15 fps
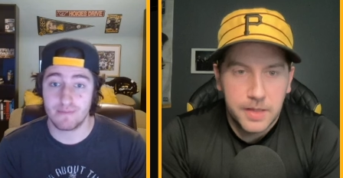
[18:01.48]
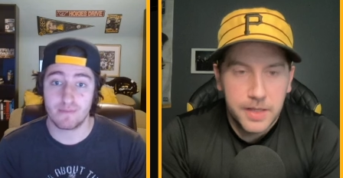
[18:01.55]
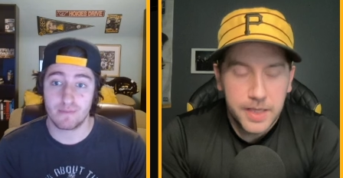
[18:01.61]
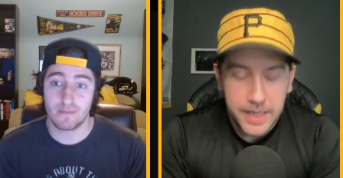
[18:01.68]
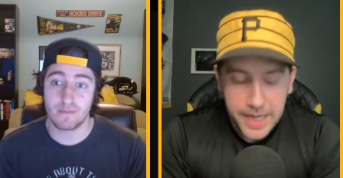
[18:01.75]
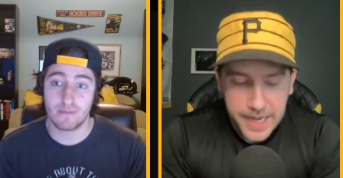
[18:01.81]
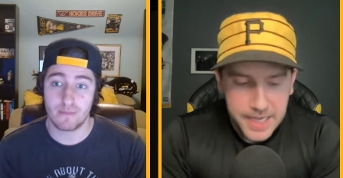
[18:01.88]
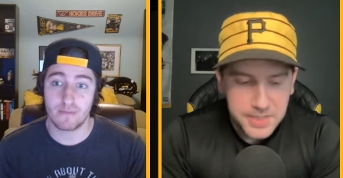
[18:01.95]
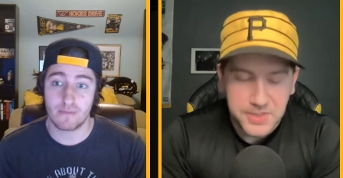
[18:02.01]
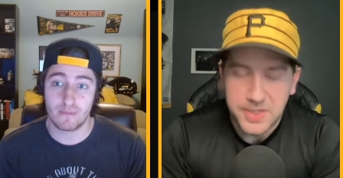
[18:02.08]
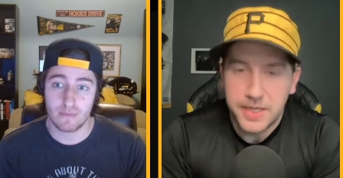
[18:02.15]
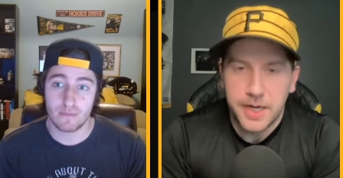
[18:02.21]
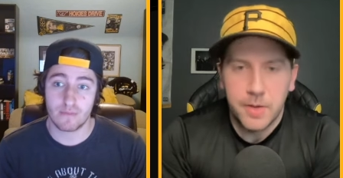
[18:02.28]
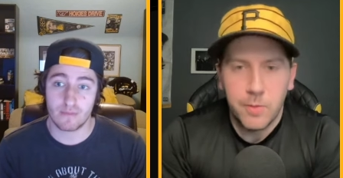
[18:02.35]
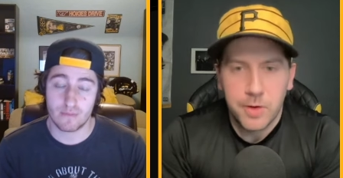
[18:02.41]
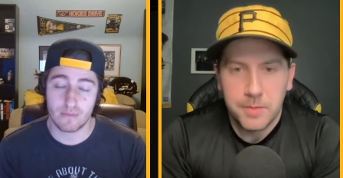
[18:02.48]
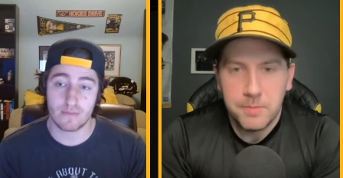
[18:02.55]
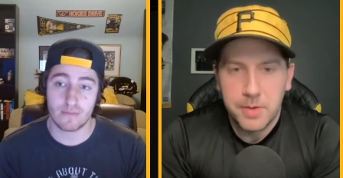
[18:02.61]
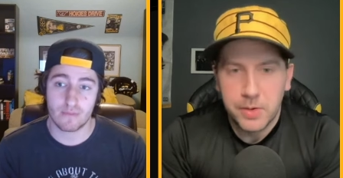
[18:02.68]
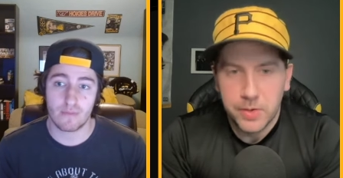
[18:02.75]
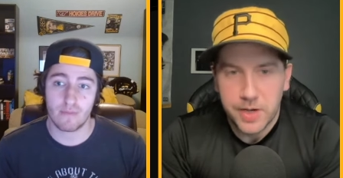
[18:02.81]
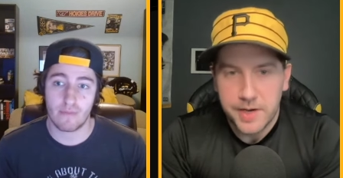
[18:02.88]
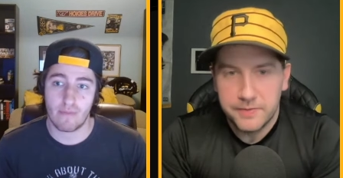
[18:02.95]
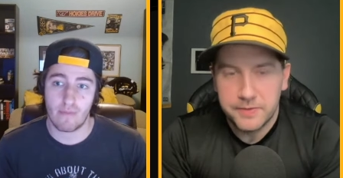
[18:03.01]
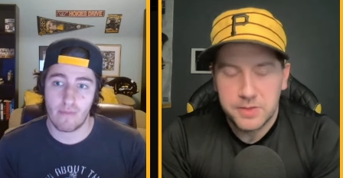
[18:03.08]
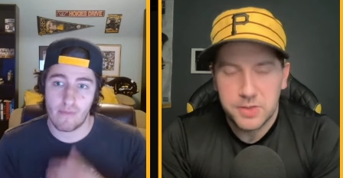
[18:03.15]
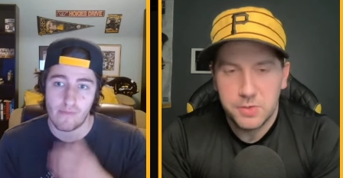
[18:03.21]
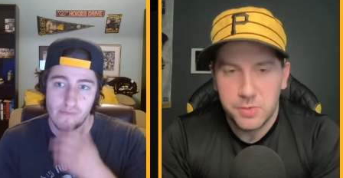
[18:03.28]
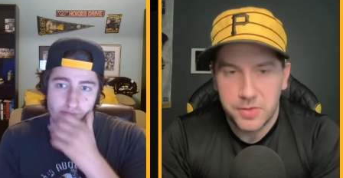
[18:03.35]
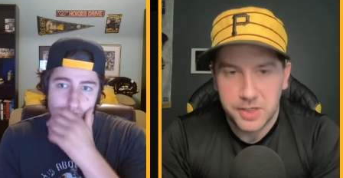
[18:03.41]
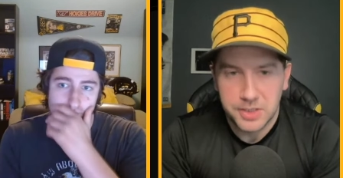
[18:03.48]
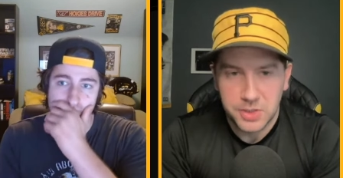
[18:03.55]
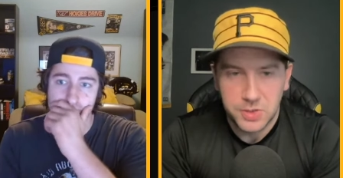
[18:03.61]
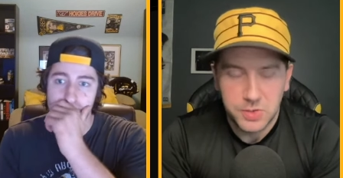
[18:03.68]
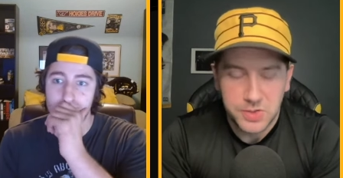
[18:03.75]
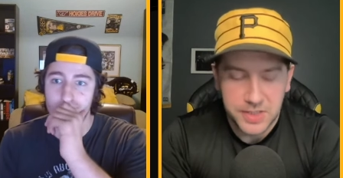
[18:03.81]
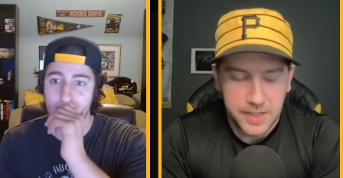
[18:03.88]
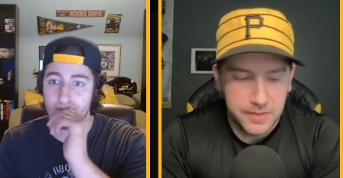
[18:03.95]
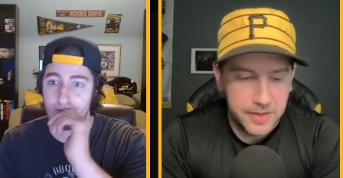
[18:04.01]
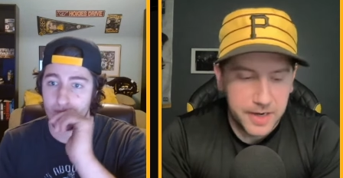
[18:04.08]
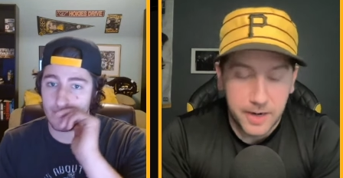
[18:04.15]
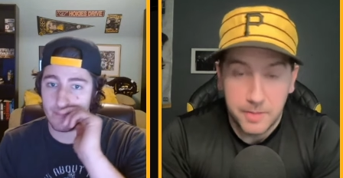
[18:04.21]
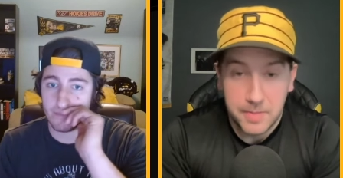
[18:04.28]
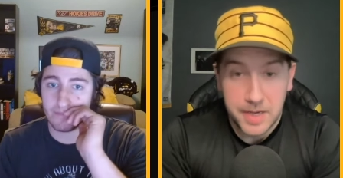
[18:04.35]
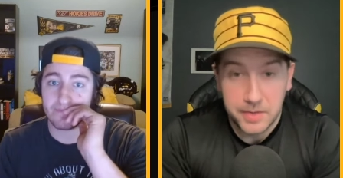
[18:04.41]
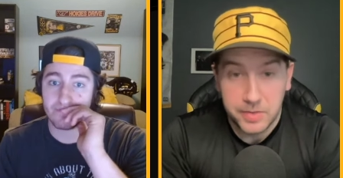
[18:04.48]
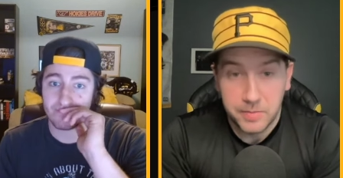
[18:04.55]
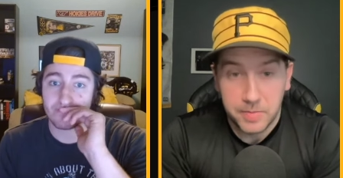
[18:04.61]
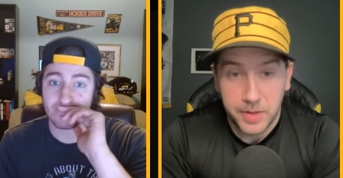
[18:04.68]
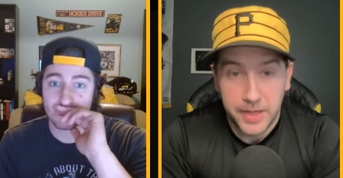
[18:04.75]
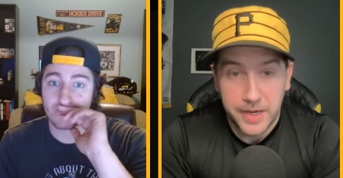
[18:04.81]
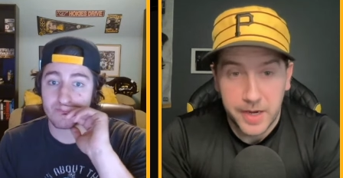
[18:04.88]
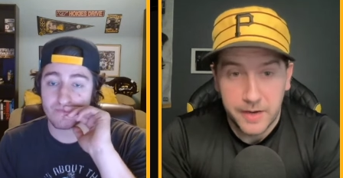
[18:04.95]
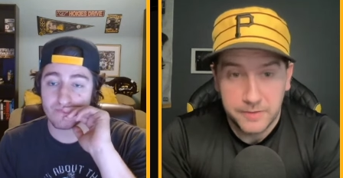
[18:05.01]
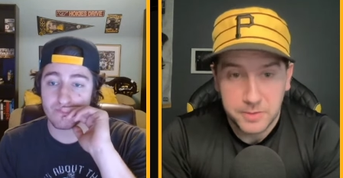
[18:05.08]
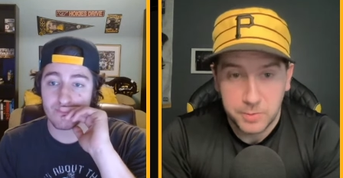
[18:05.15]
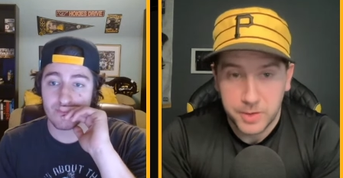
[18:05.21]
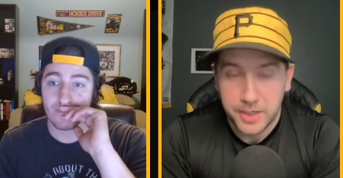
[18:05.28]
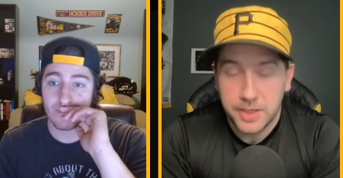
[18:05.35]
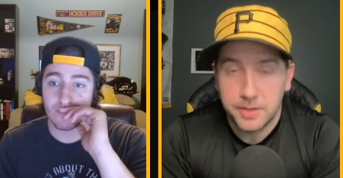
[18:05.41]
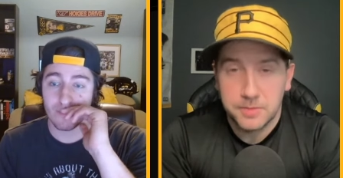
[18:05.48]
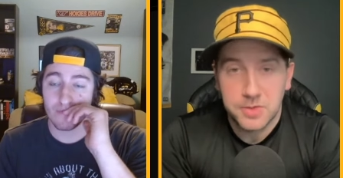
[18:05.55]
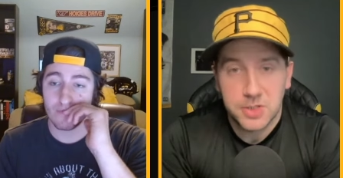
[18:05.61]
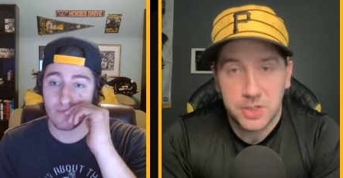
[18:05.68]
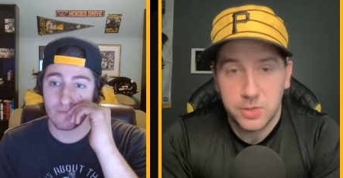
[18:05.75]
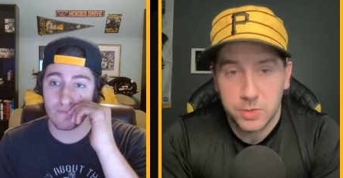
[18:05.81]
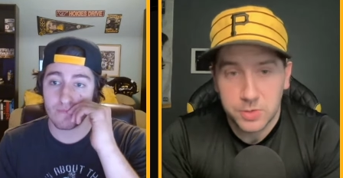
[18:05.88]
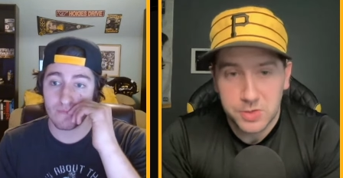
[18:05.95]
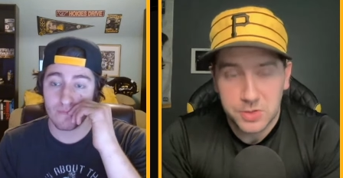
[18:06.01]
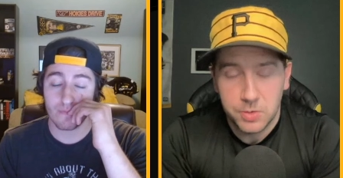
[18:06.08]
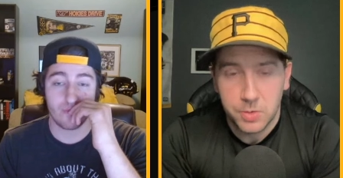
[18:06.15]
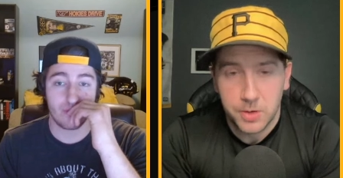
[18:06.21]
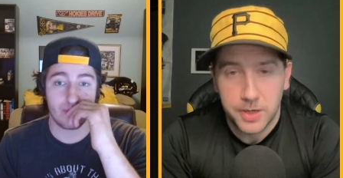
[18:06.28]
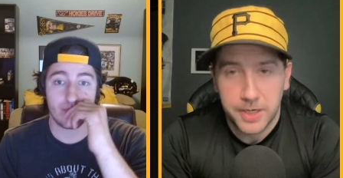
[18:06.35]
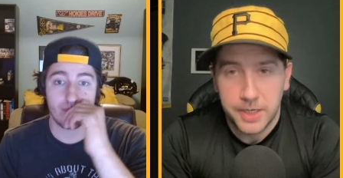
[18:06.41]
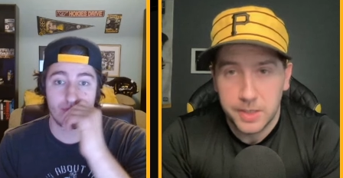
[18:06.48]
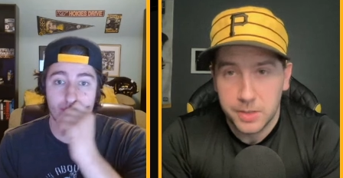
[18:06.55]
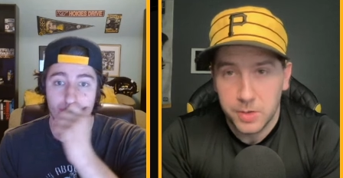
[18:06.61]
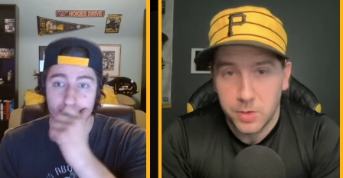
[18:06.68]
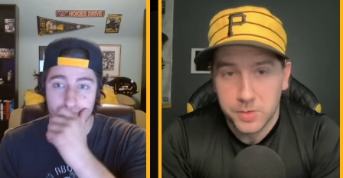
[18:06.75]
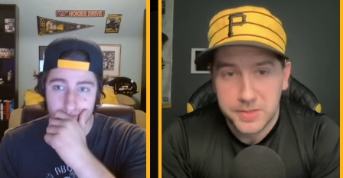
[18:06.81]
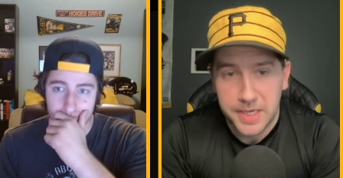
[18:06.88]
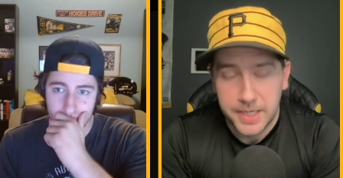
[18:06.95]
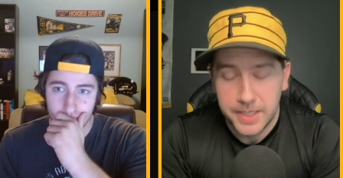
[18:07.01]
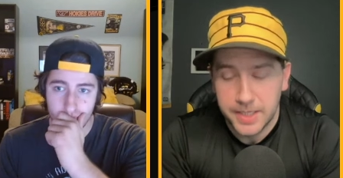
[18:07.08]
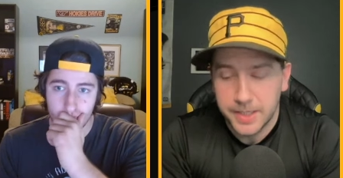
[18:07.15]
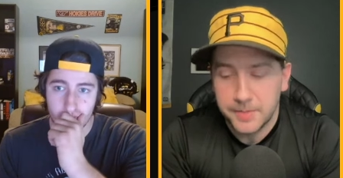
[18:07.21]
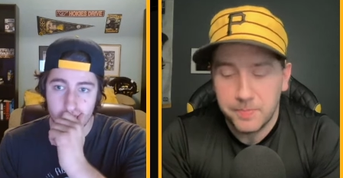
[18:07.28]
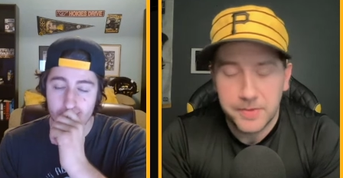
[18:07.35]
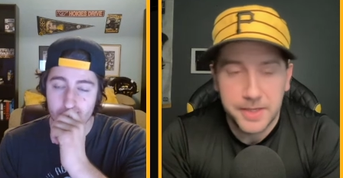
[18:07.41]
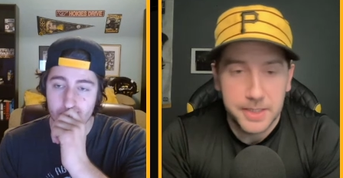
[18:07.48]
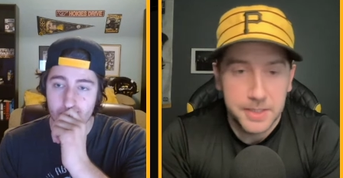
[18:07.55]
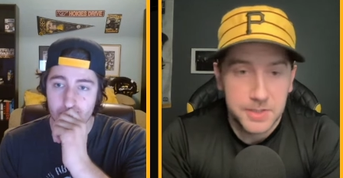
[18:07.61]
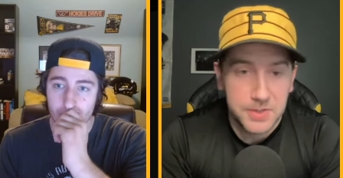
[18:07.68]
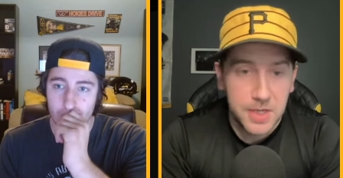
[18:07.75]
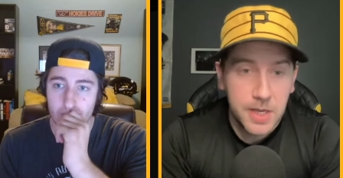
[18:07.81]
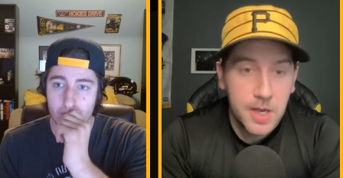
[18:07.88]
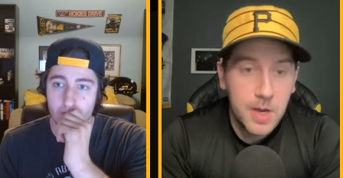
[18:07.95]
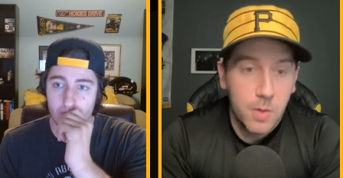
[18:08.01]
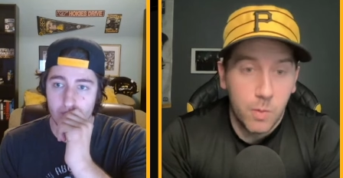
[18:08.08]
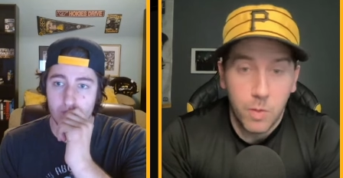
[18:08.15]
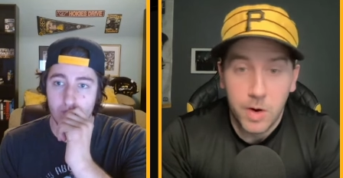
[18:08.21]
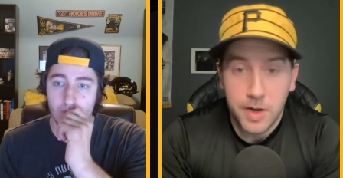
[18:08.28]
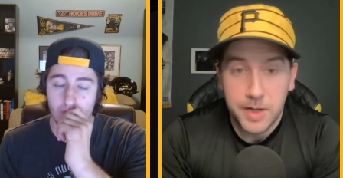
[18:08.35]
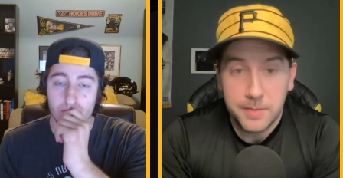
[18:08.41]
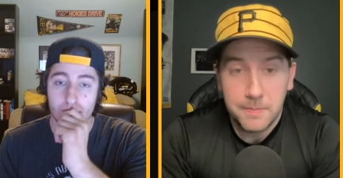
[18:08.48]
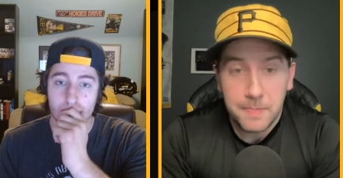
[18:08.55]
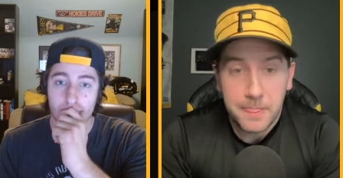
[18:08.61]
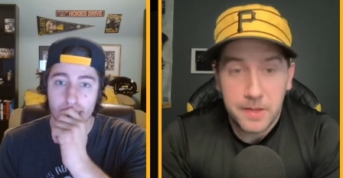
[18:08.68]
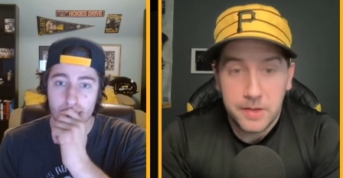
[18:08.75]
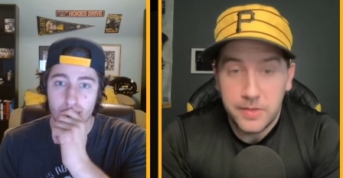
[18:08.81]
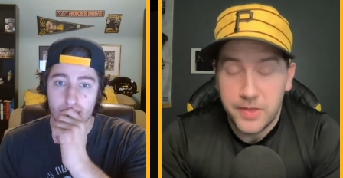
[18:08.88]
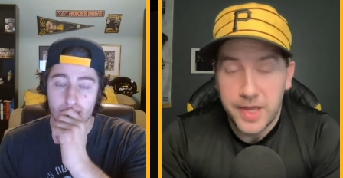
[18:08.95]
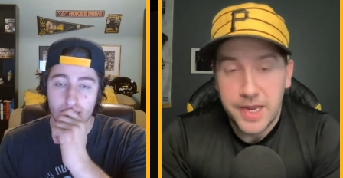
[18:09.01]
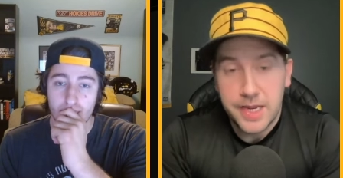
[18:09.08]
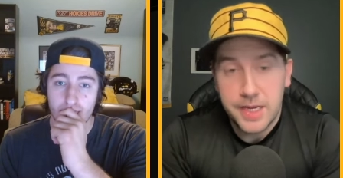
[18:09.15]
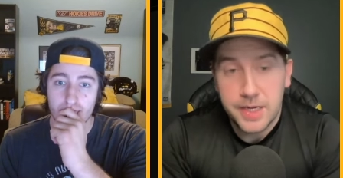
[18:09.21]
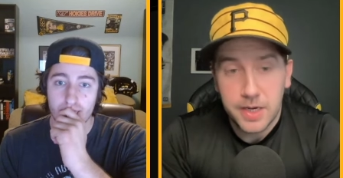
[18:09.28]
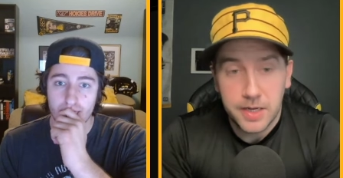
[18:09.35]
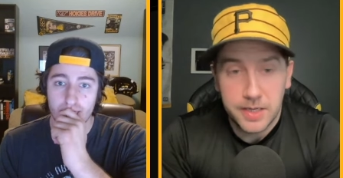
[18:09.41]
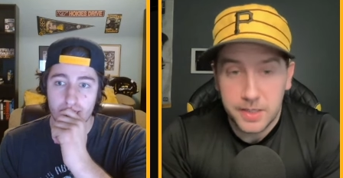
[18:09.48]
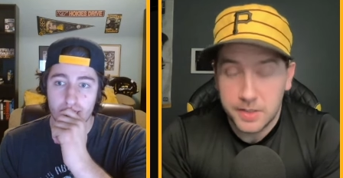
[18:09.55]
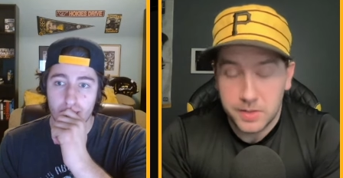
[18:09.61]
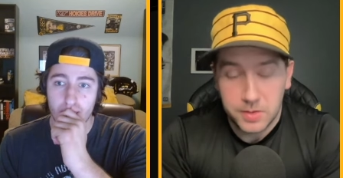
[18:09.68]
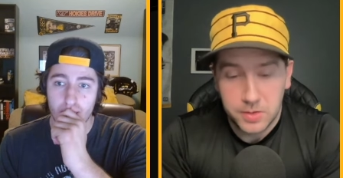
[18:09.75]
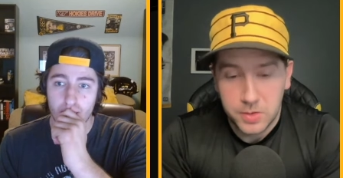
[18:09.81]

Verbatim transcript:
Speaker 1: It has. And I want to build off of two things you said there about the playoffs when it comes to goal scoring and goaltending is one, they eh,